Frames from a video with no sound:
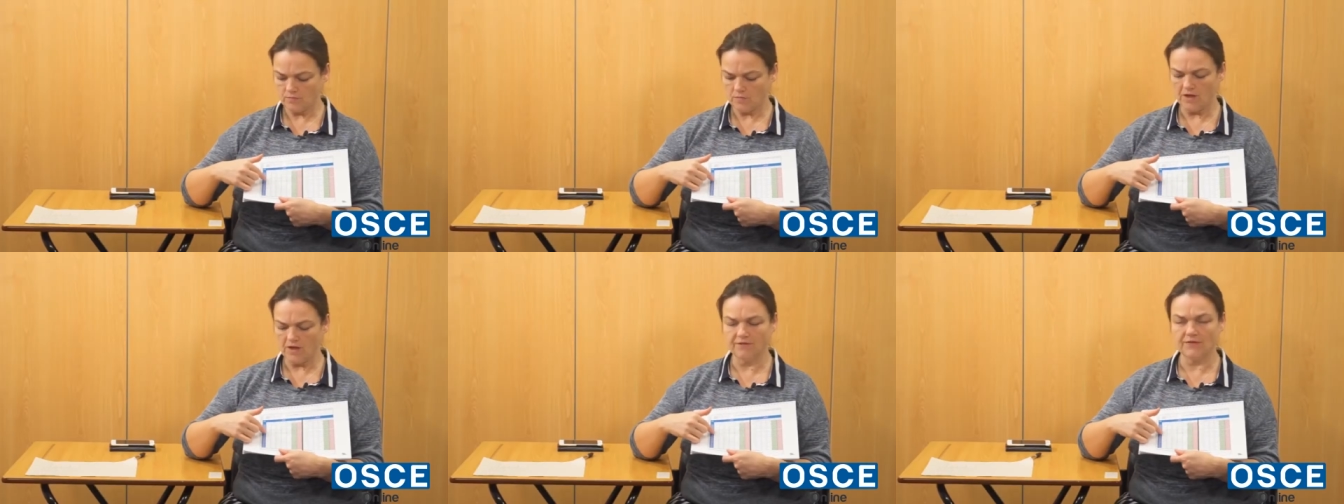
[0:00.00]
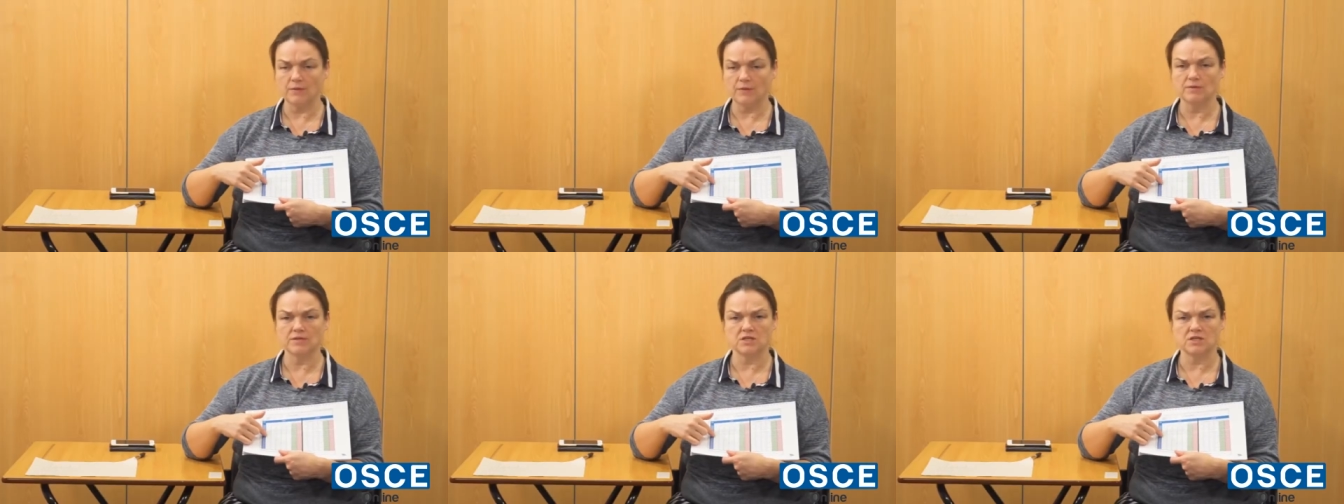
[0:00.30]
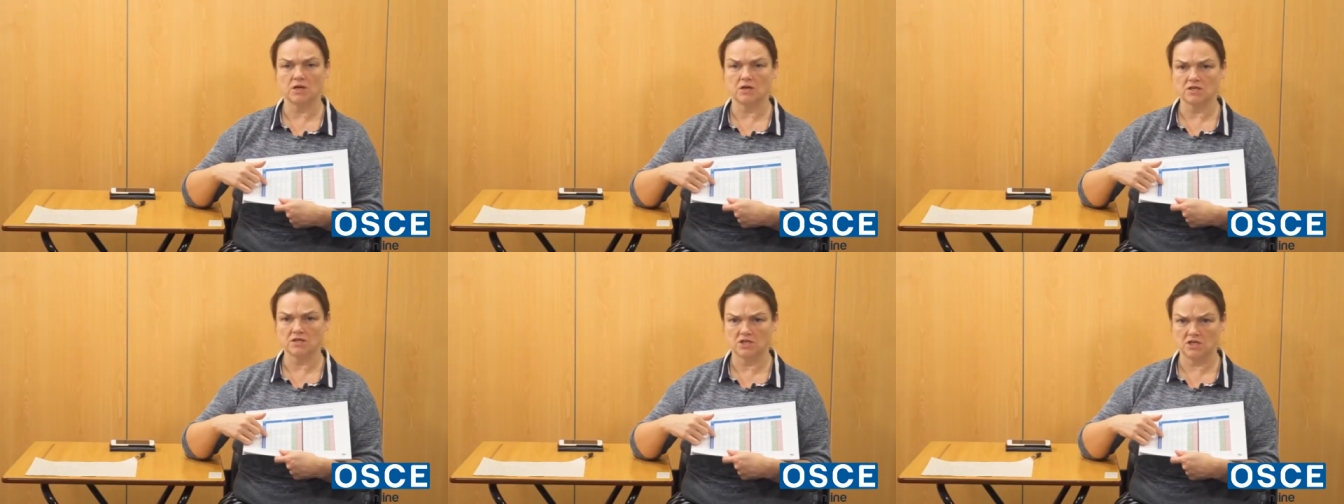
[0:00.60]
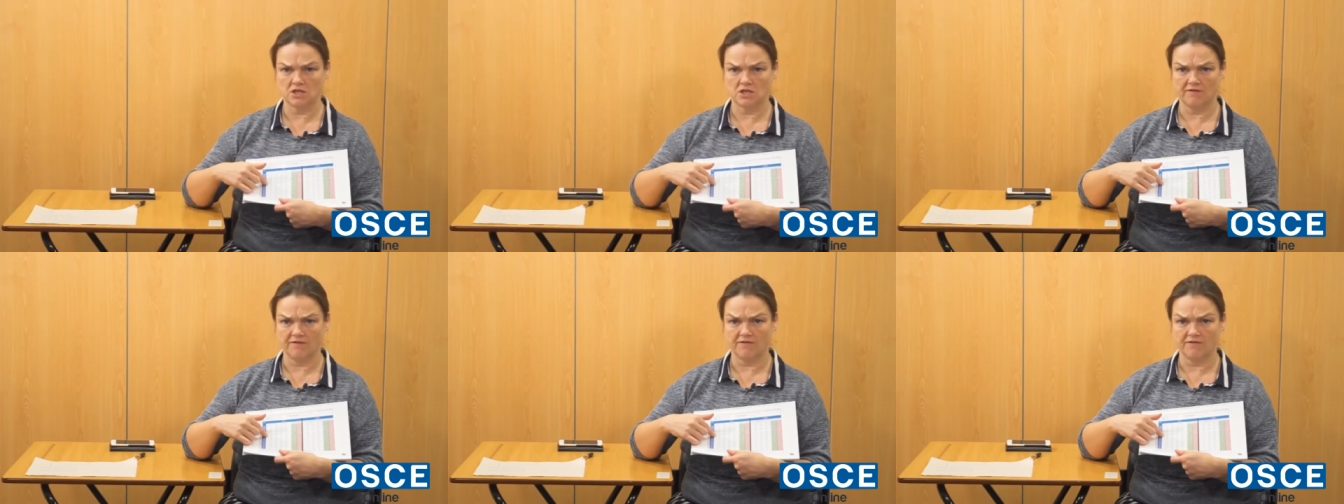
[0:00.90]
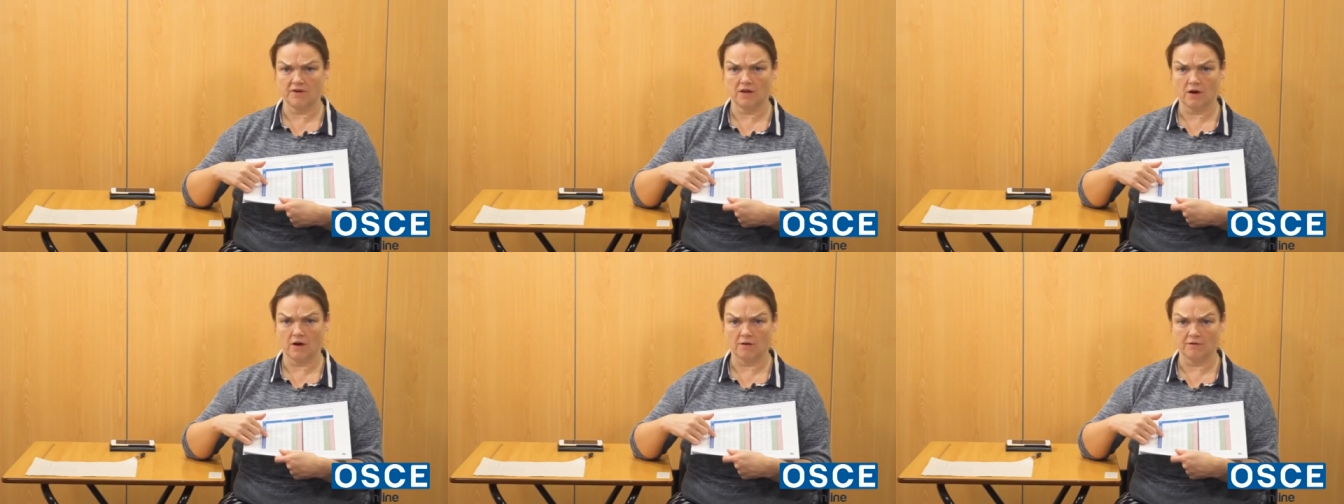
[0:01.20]
If they were started
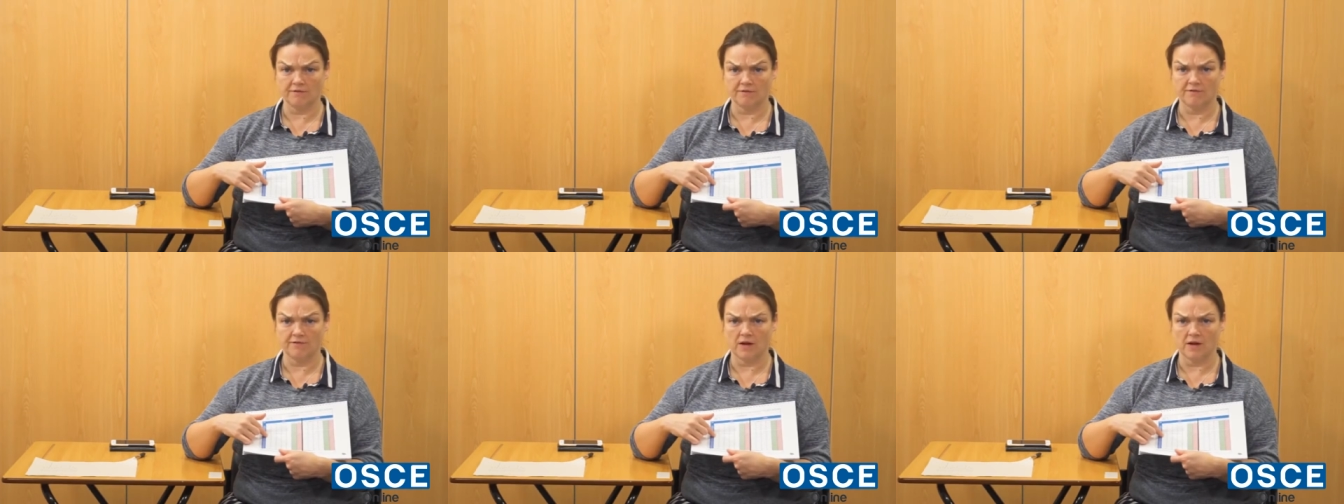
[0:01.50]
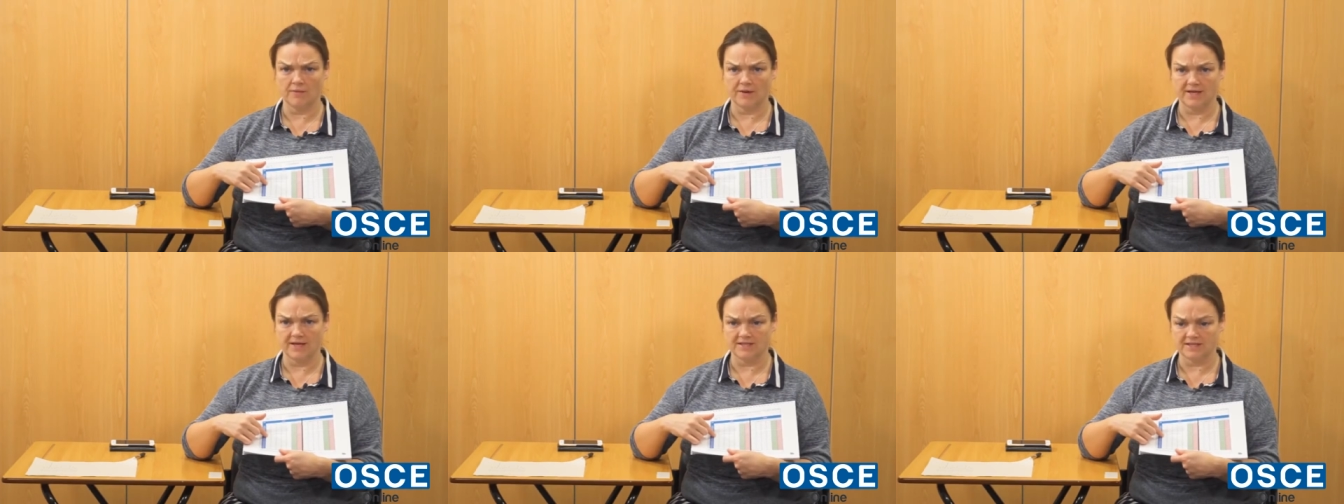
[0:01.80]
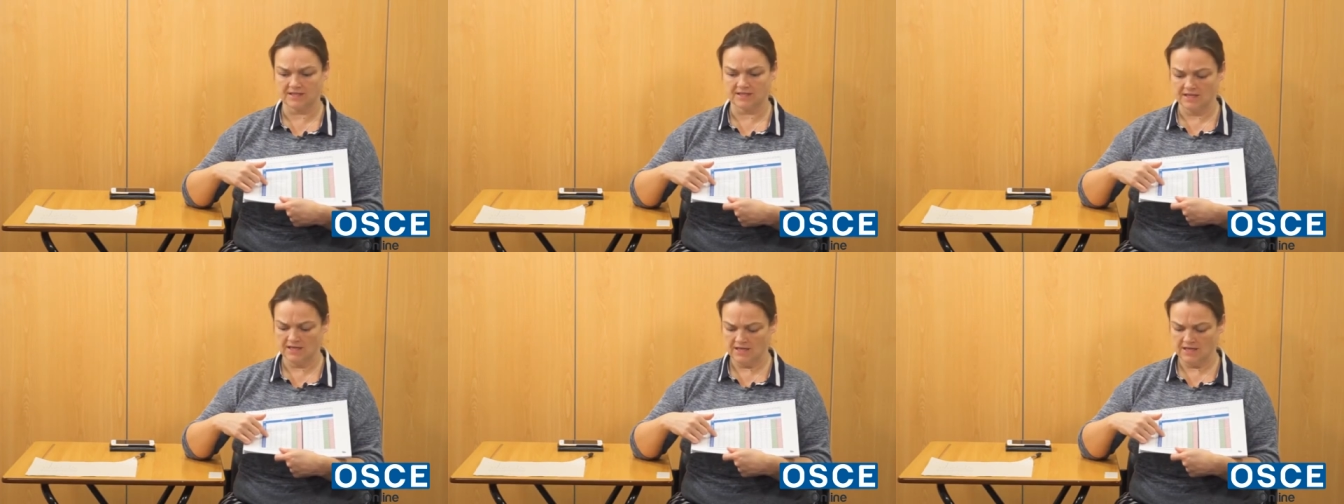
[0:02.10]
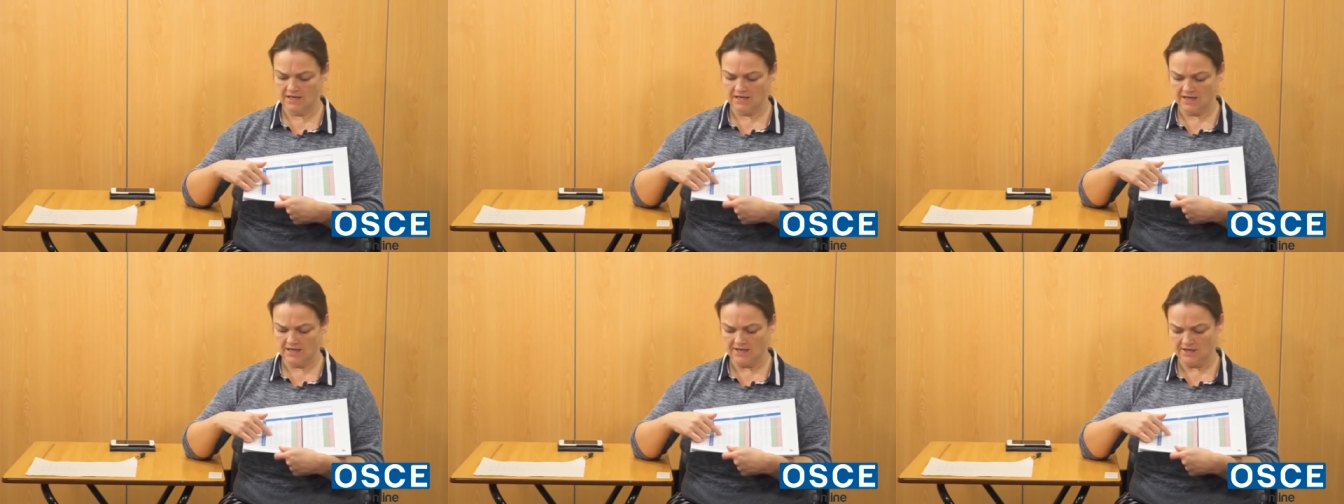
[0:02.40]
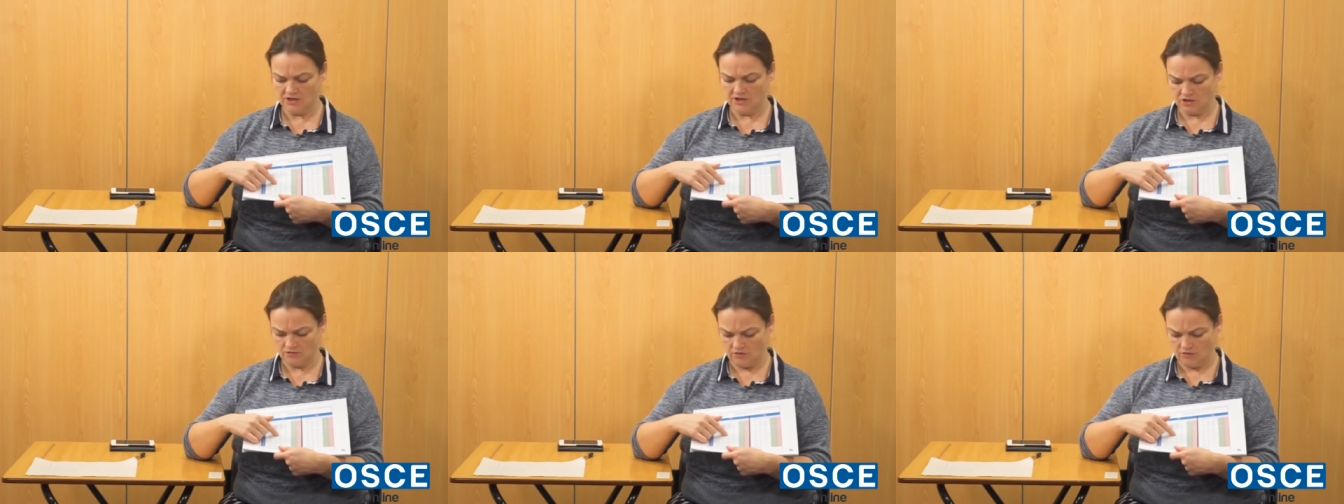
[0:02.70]
on fluids
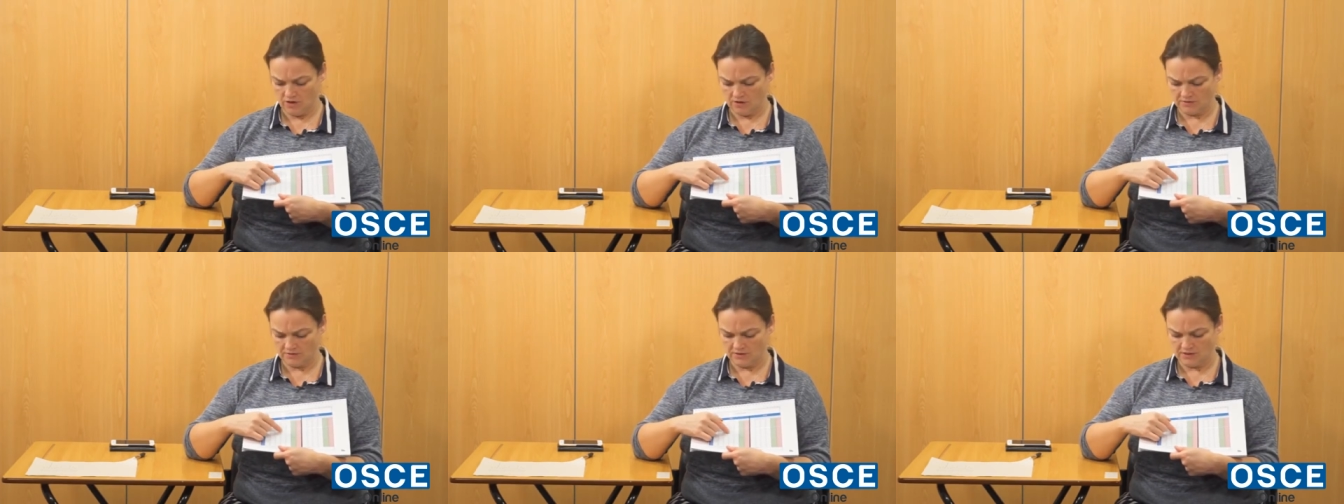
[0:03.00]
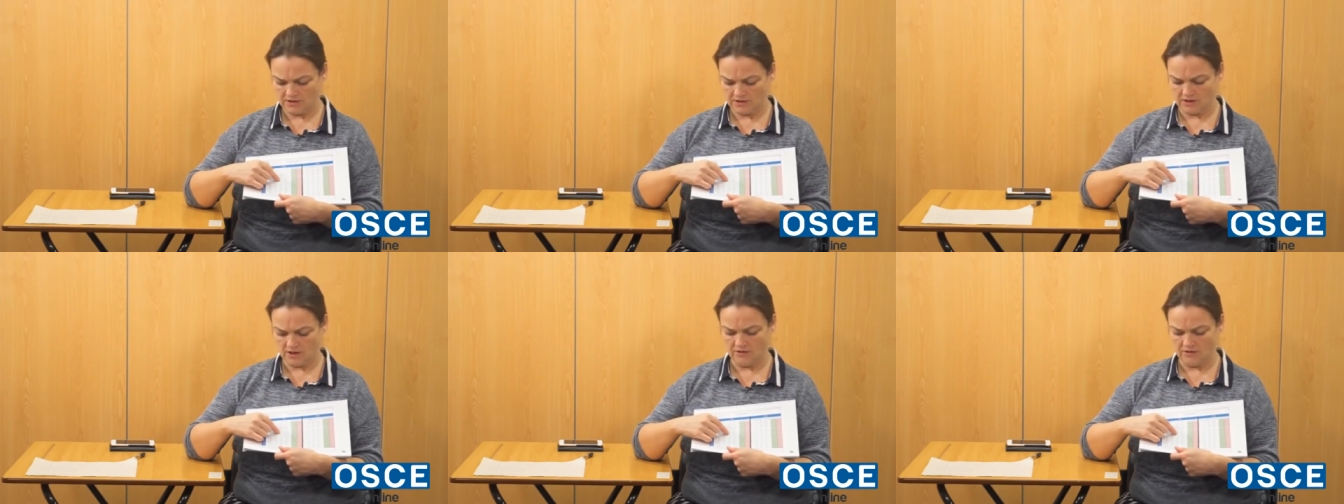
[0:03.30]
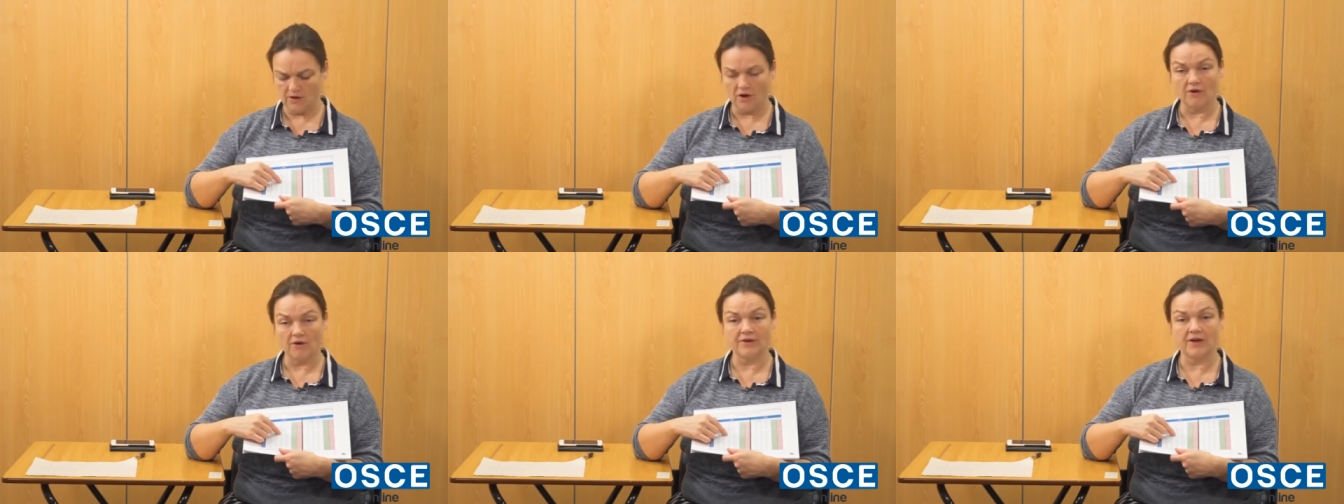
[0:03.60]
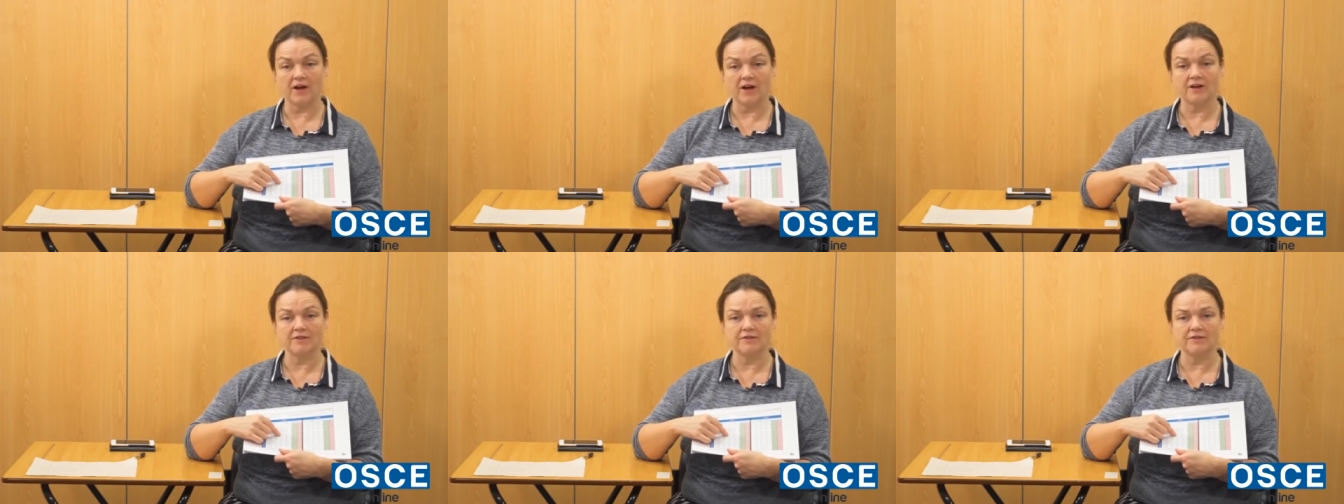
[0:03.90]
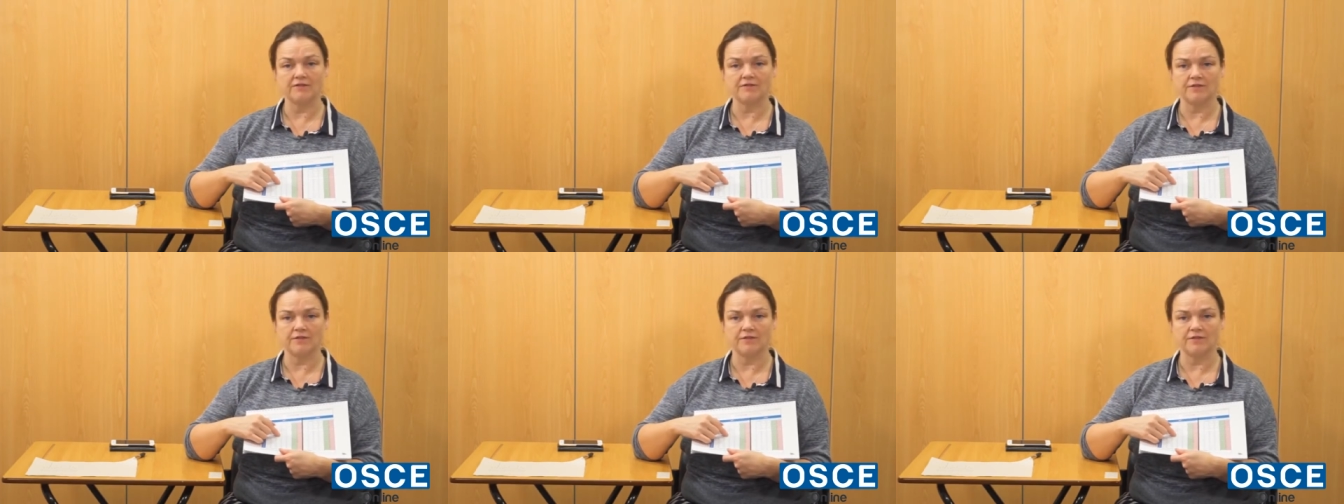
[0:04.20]
later on, so that on IV